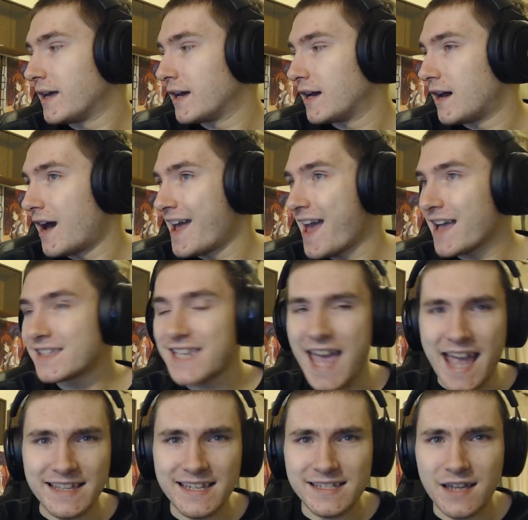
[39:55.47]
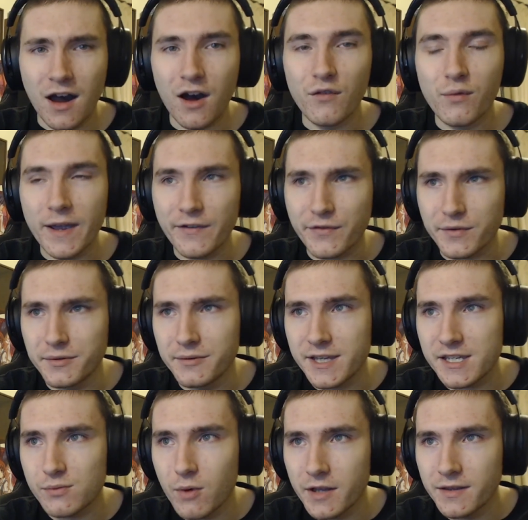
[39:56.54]
i had to edit halfway through
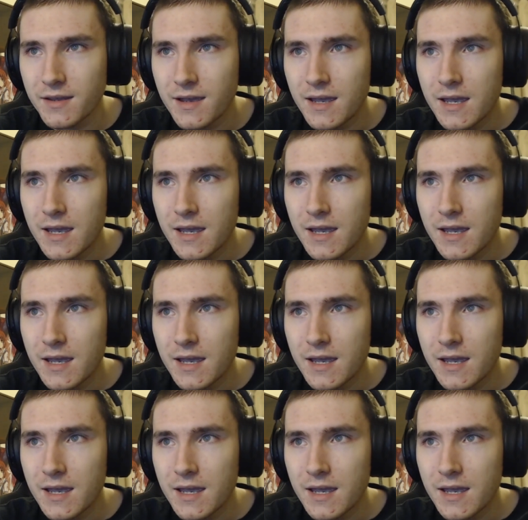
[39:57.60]
this one